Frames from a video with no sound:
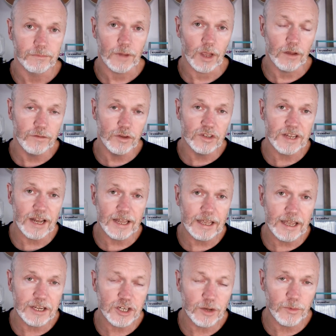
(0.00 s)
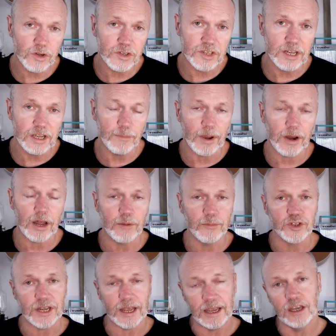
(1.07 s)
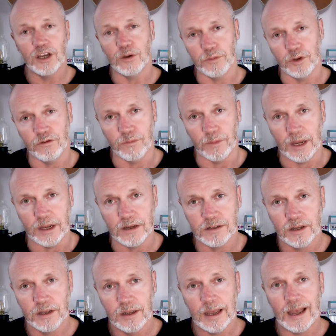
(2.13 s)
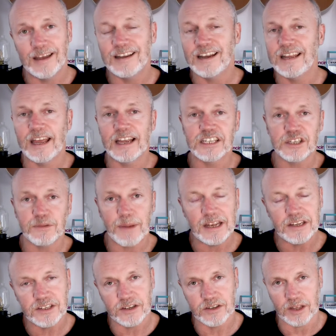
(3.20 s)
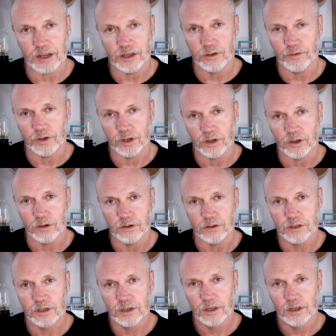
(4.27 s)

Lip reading: if you're telling HMRC about how much income you've made and any expenses that you've incurred,